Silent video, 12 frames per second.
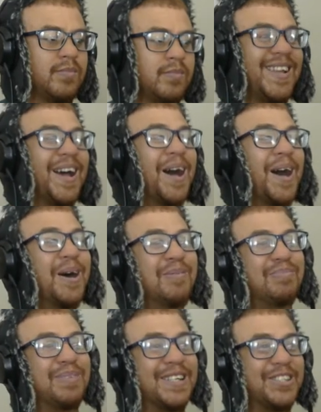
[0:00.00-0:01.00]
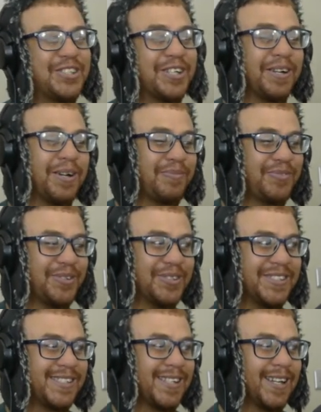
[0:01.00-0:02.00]
Damn, please shut up for a
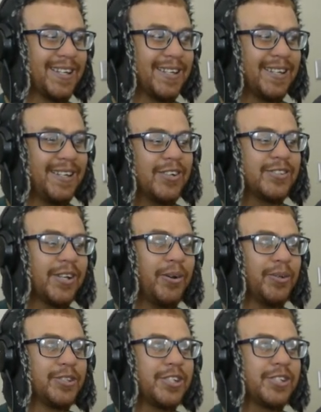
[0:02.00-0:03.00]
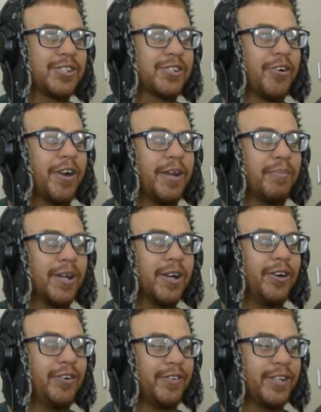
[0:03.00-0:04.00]
second. Cause they're all just screaming
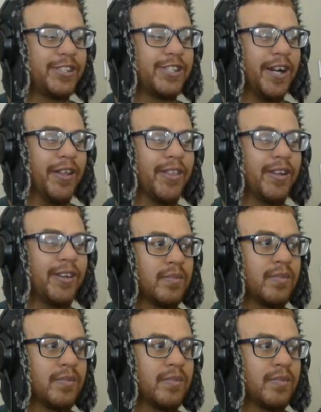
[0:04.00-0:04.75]
over each other.